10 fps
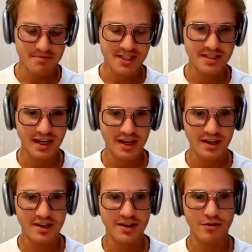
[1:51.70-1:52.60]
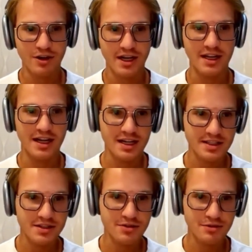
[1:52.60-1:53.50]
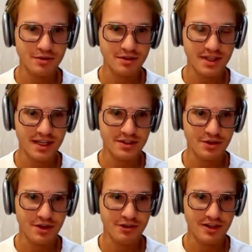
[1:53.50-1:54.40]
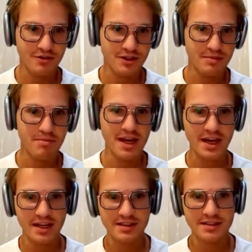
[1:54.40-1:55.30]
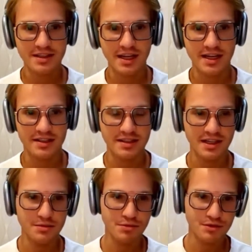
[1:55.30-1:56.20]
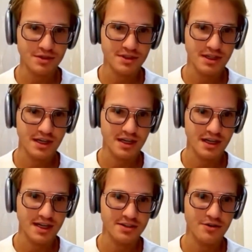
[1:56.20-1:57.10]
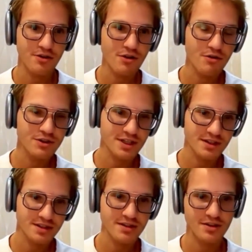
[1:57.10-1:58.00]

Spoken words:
static code analysis tool that you can run on the backend, and it would analyze your code and